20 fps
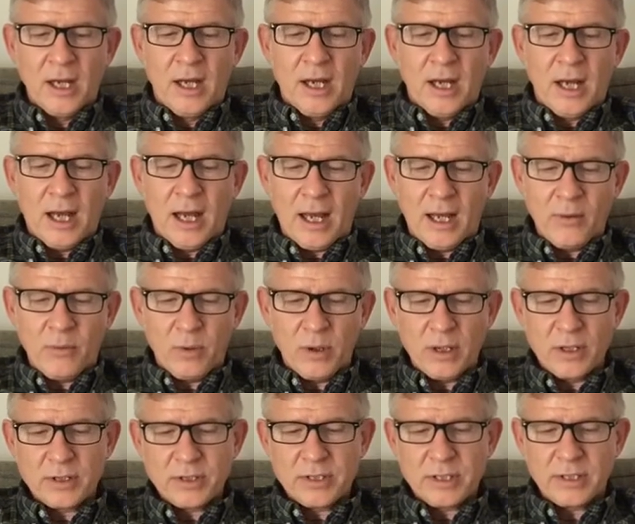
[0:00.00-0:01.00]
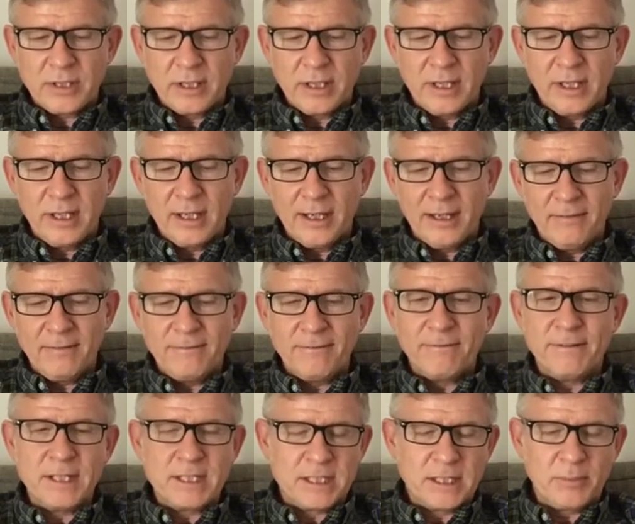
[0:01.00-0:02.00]
I was the
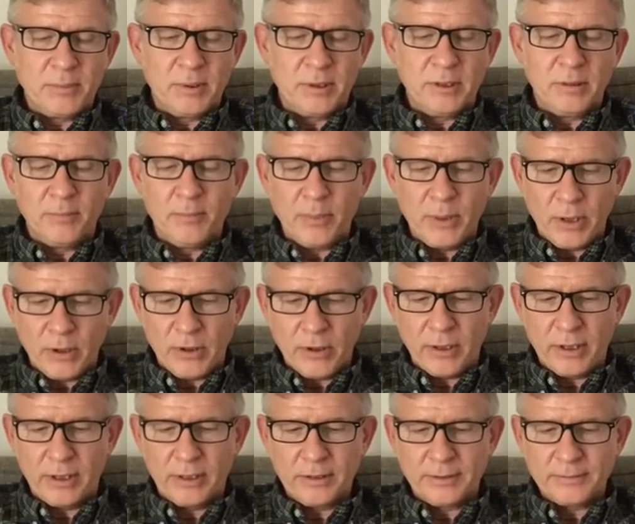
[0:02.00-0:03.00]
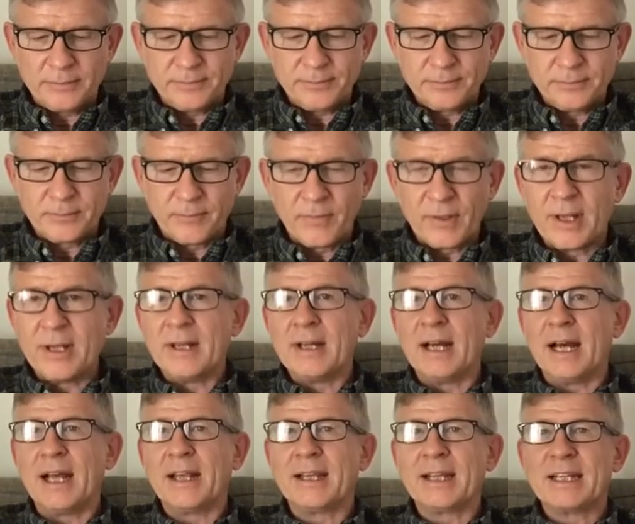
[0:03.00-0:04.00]
invisible boy.
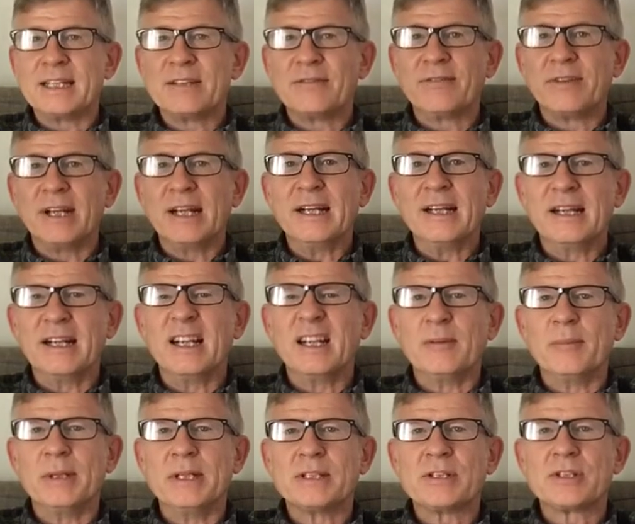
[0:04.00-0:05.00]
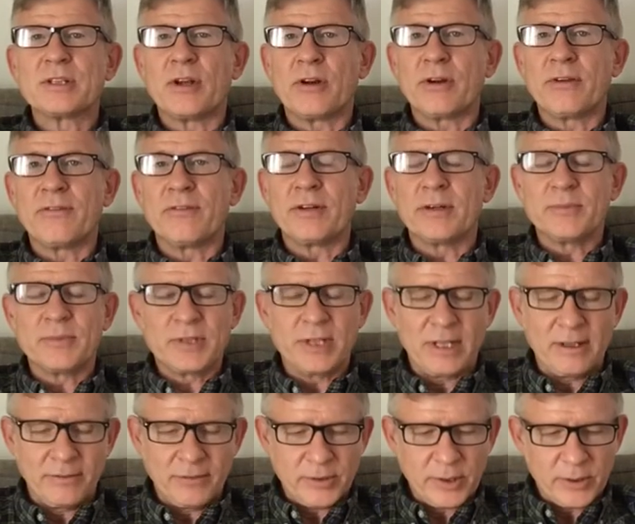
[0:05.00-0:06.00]
I think he's feeling a little bit sorry for
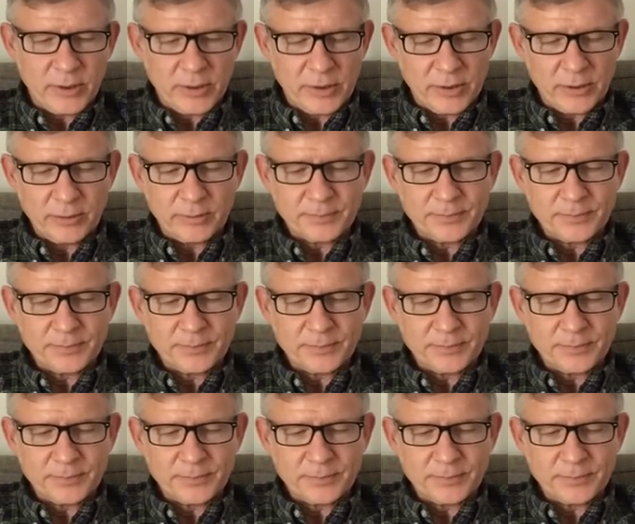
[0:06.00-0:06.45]
himself, don't you?